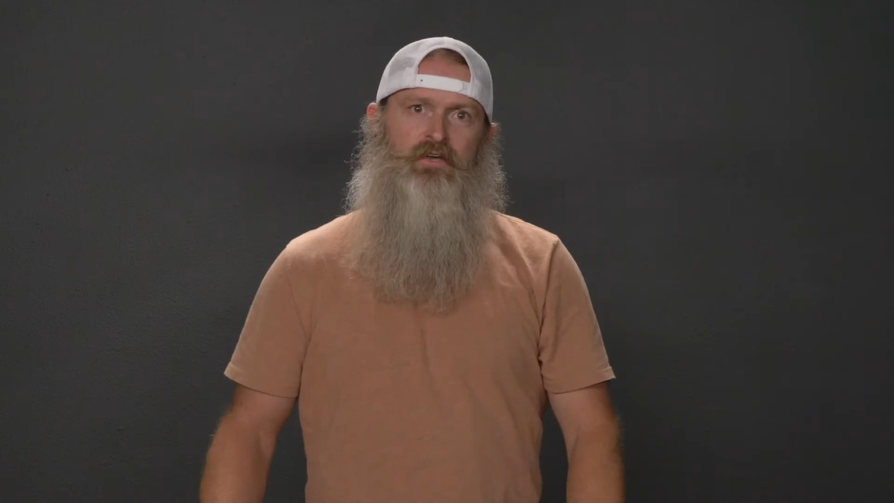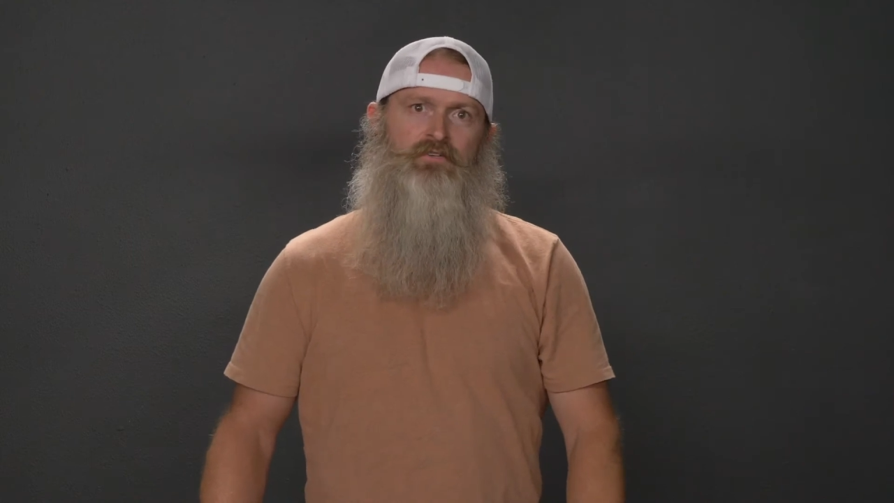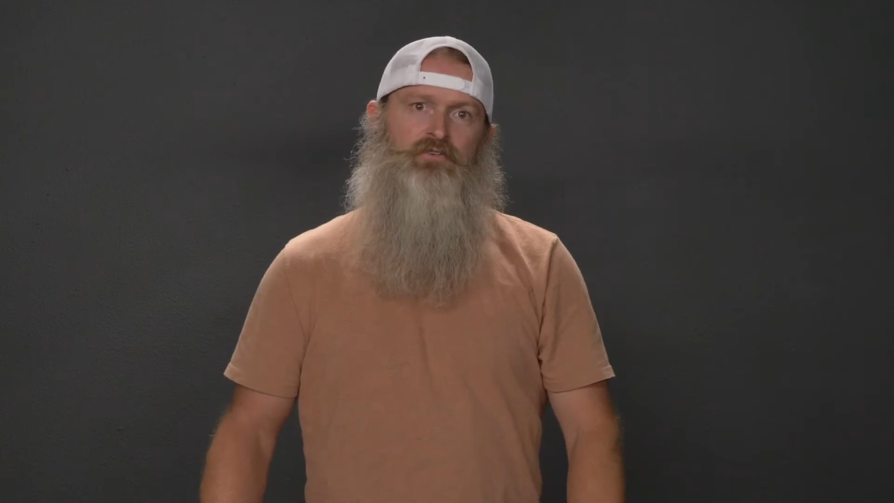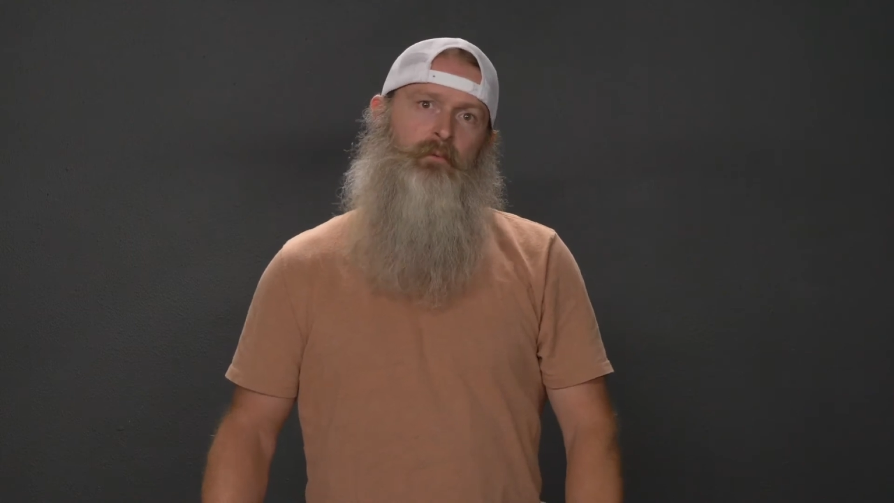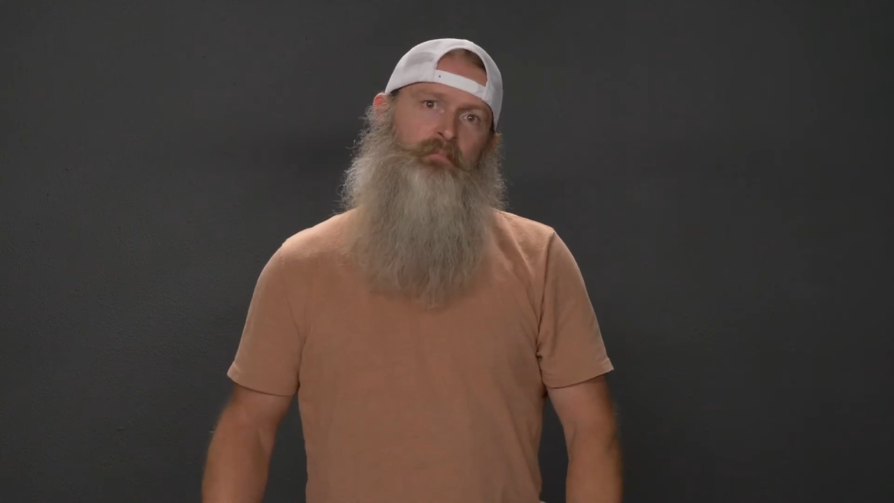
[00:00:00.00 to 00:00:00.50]

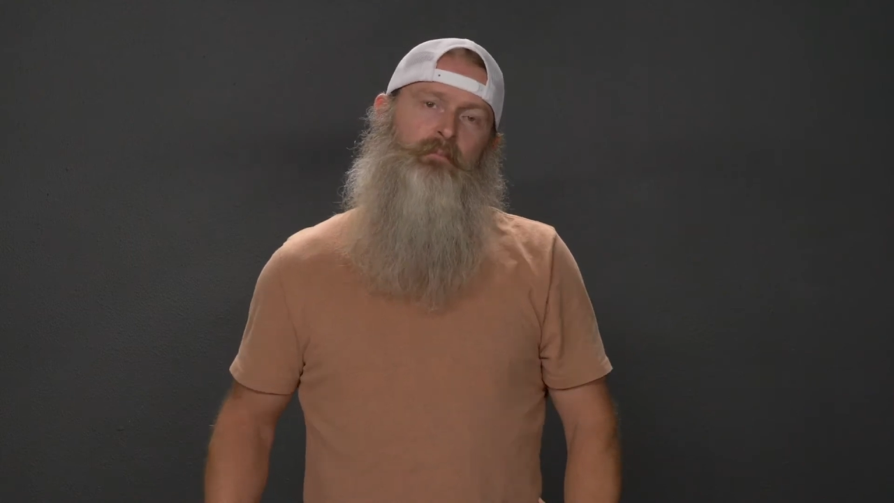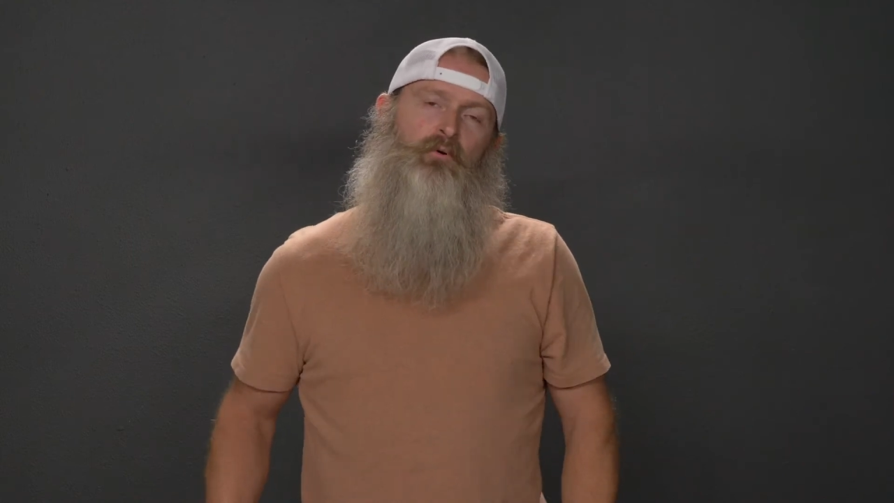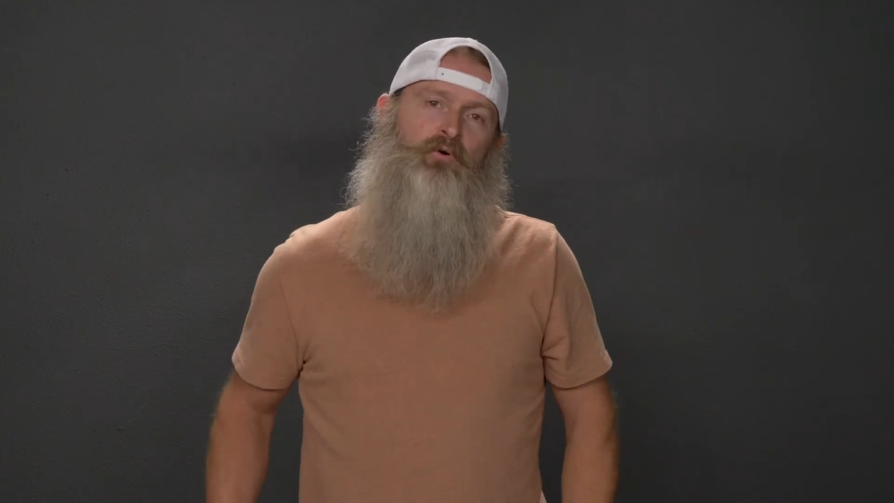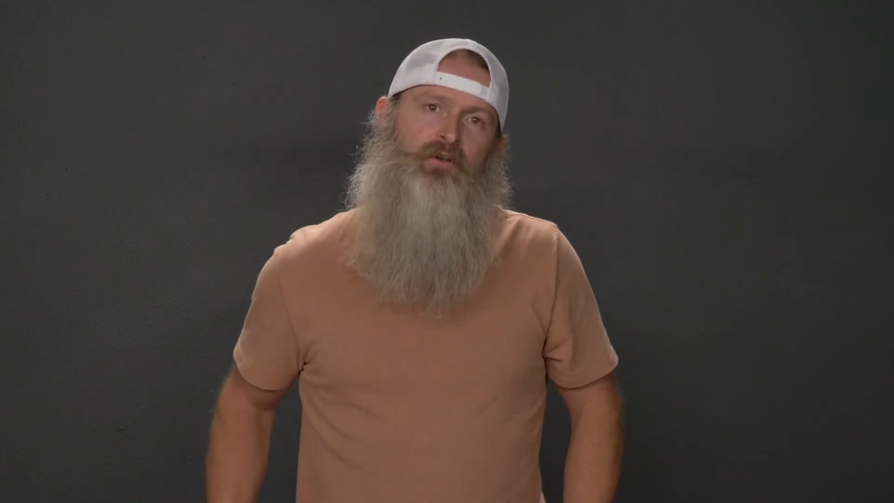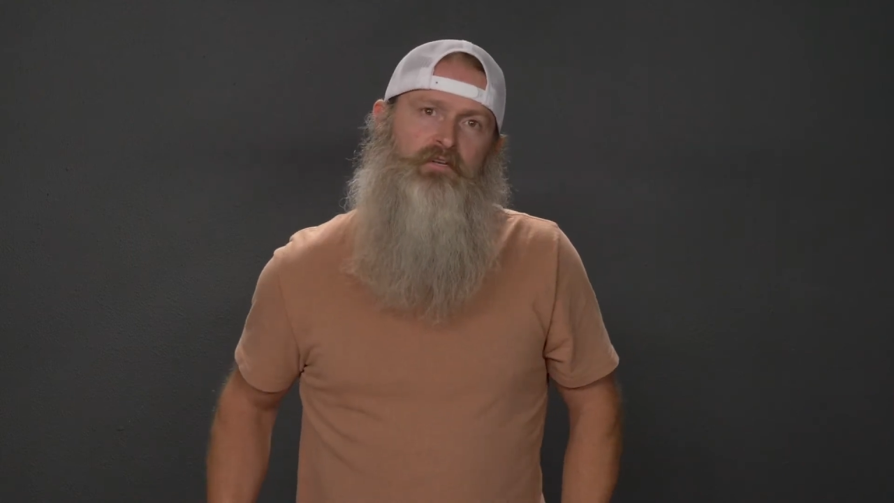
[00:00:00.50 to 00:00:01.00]
so that
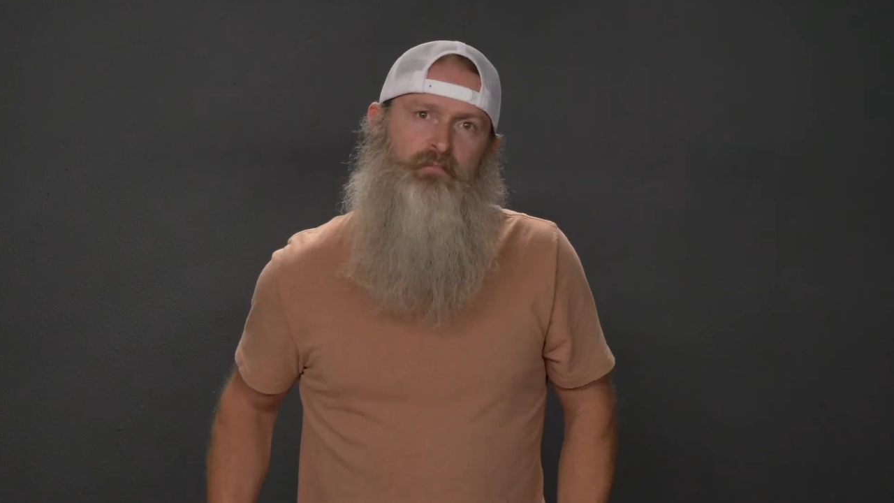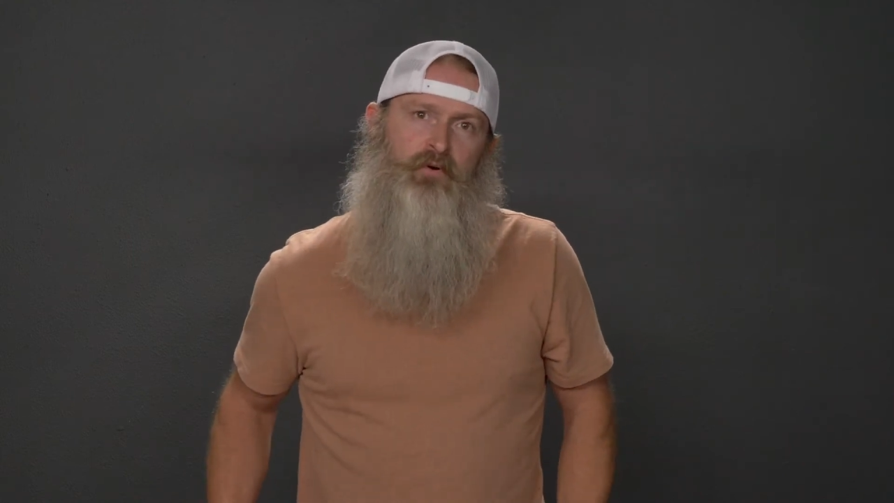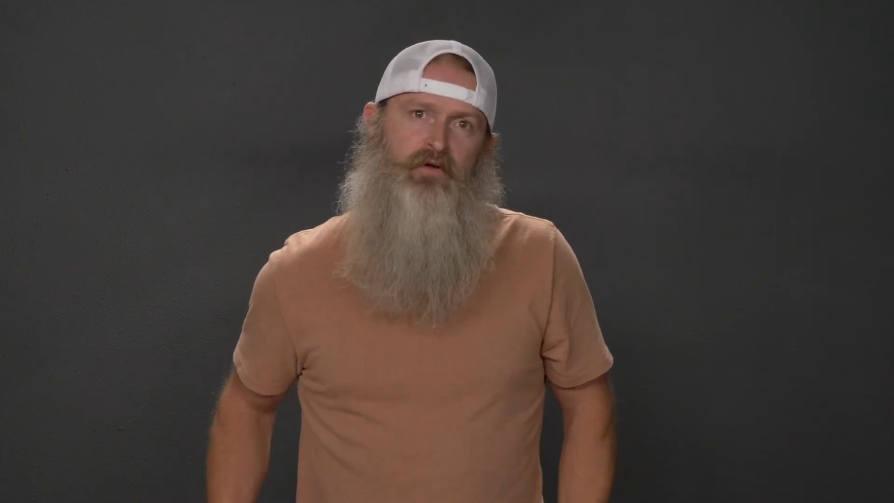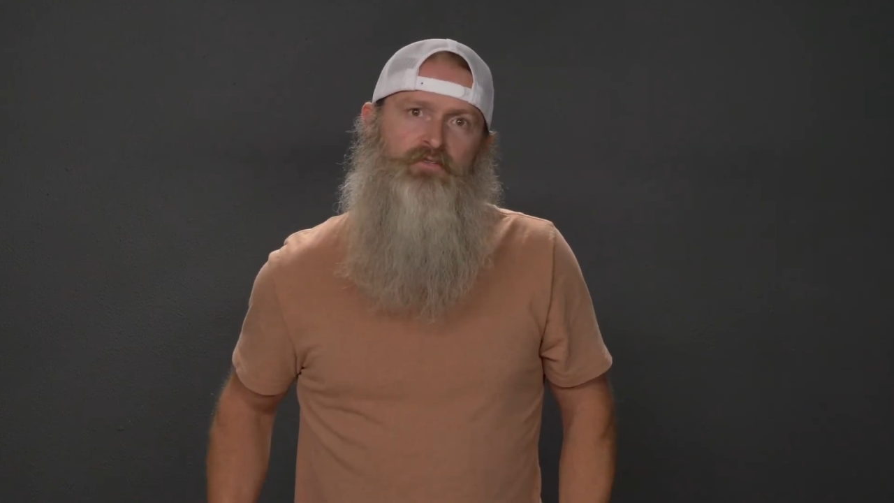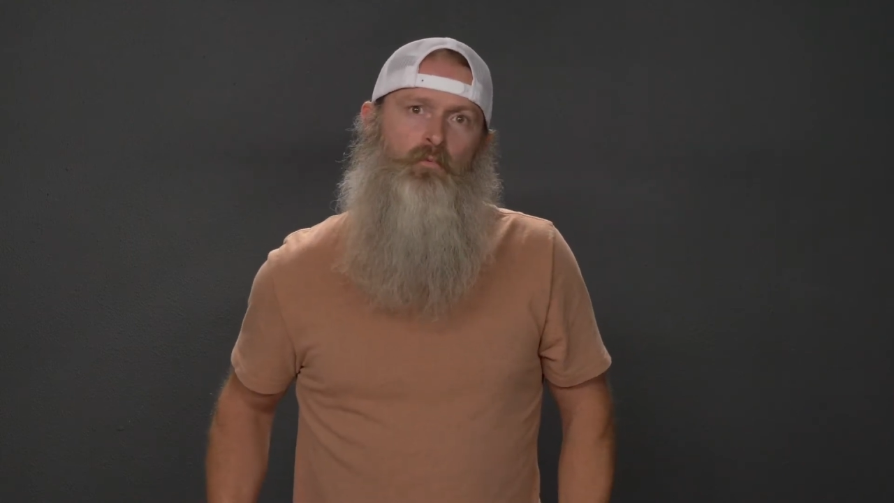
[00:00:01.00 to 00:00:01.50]
people could
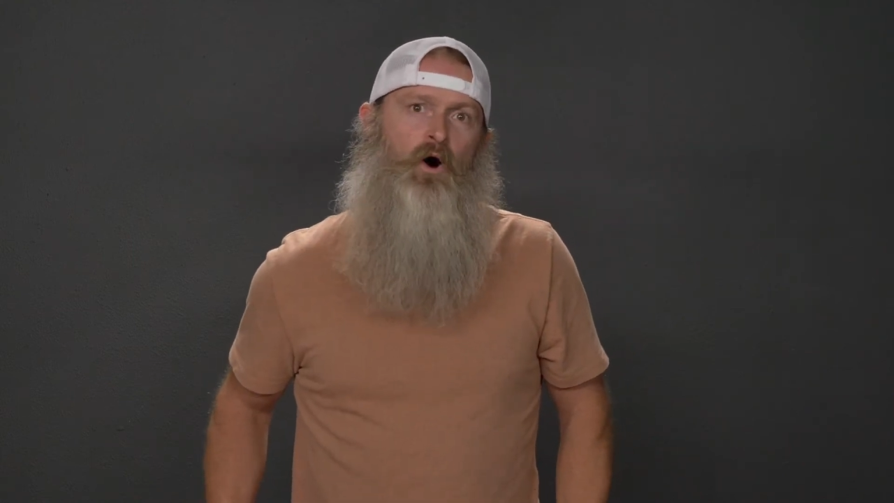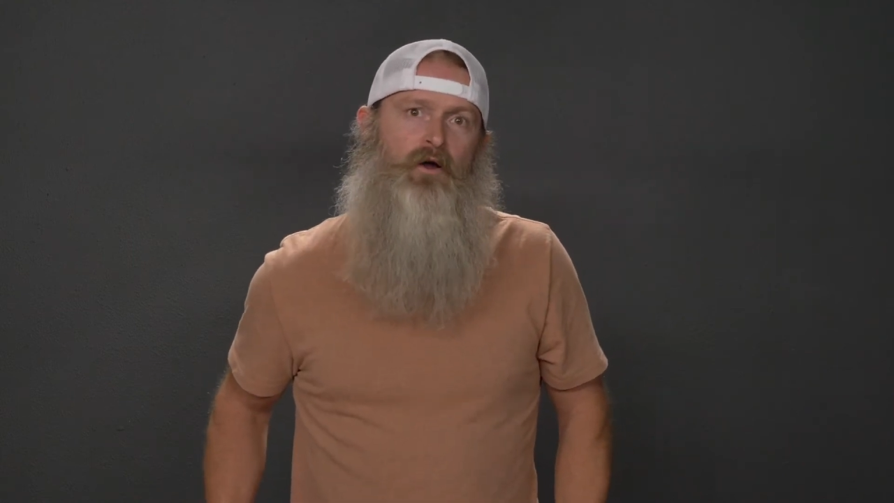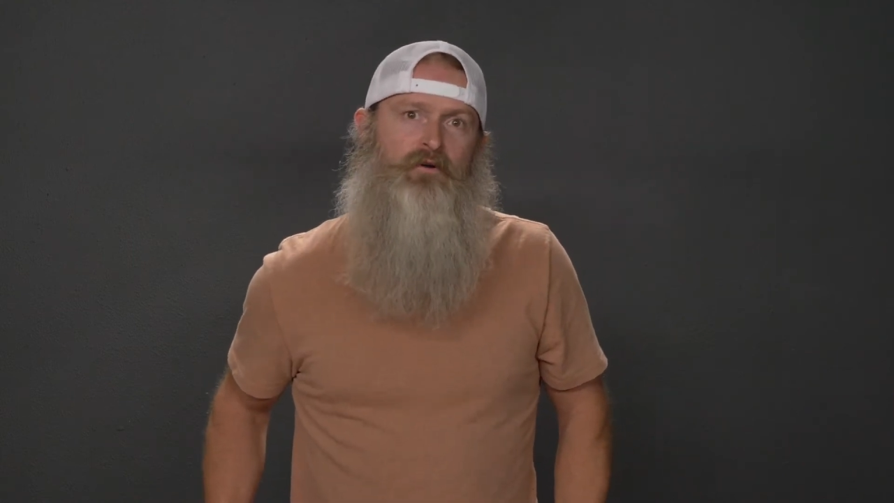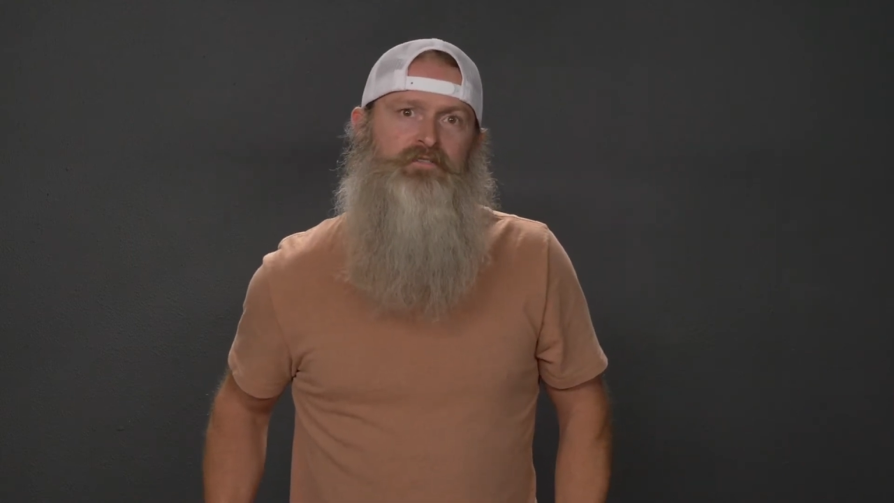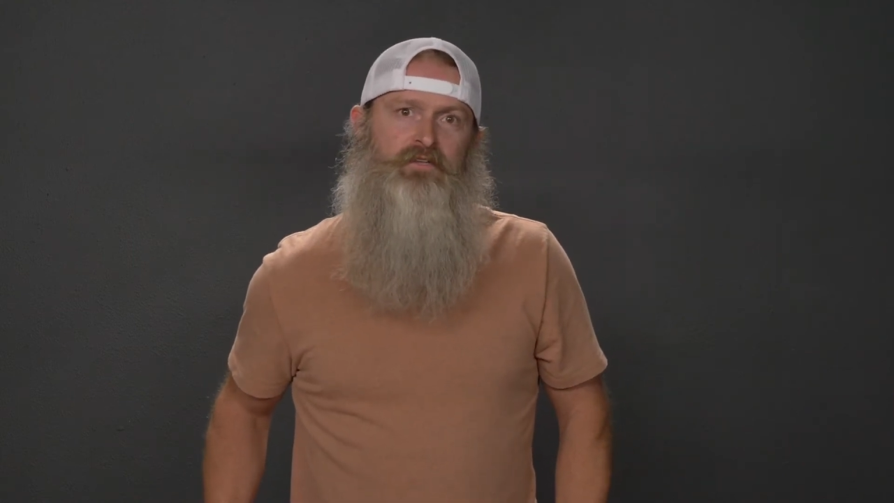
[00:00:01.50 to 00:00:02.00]
experience
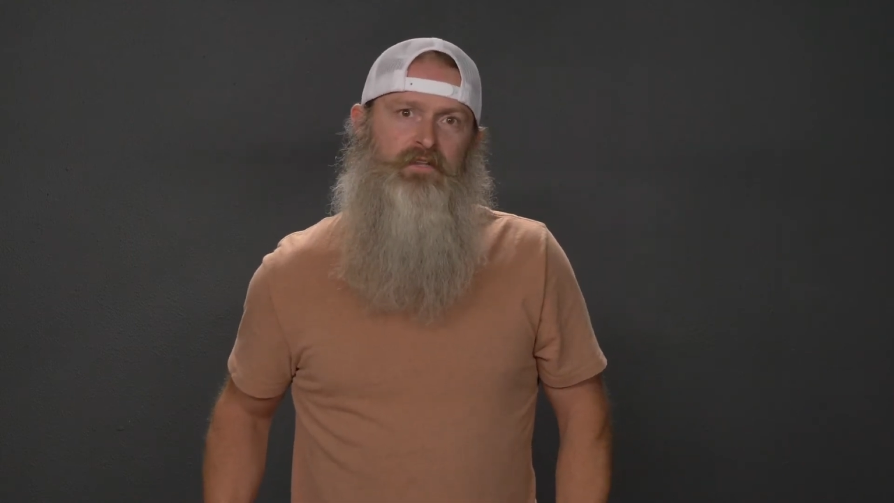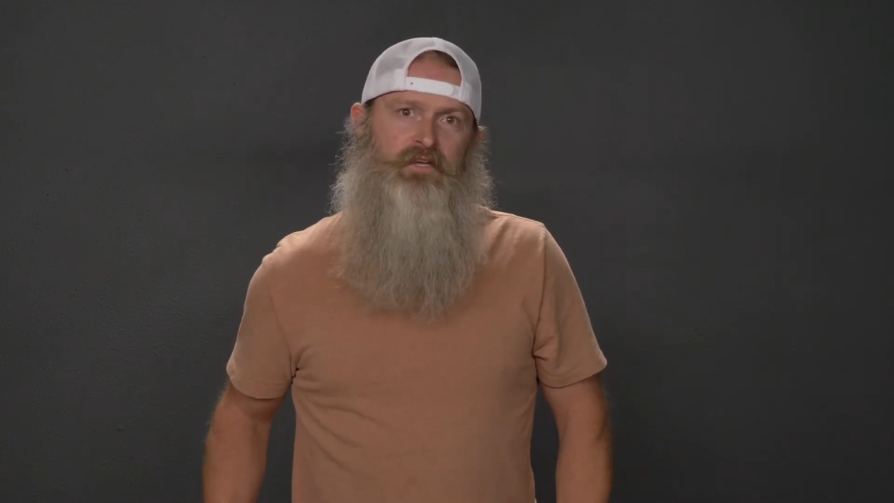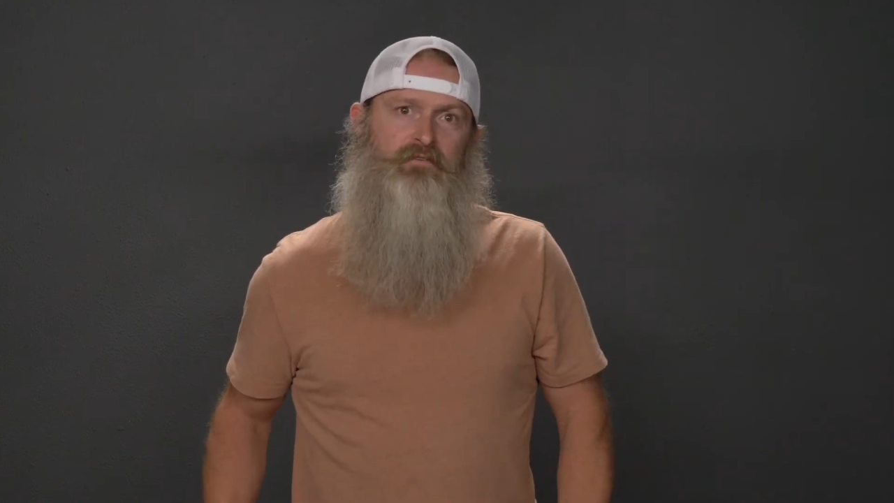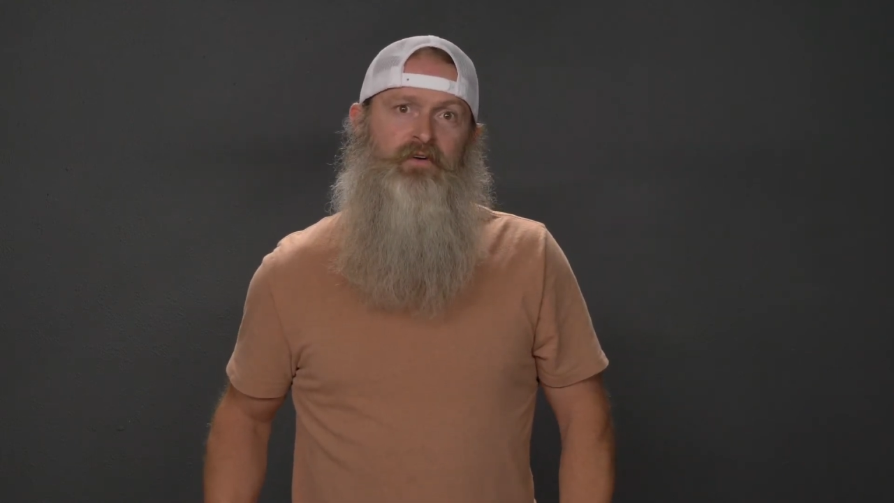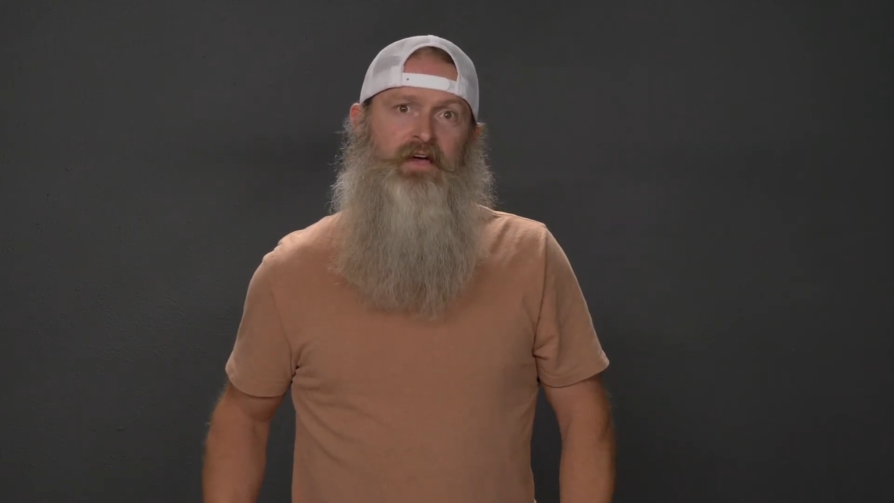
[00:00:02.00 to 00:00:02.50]
water to live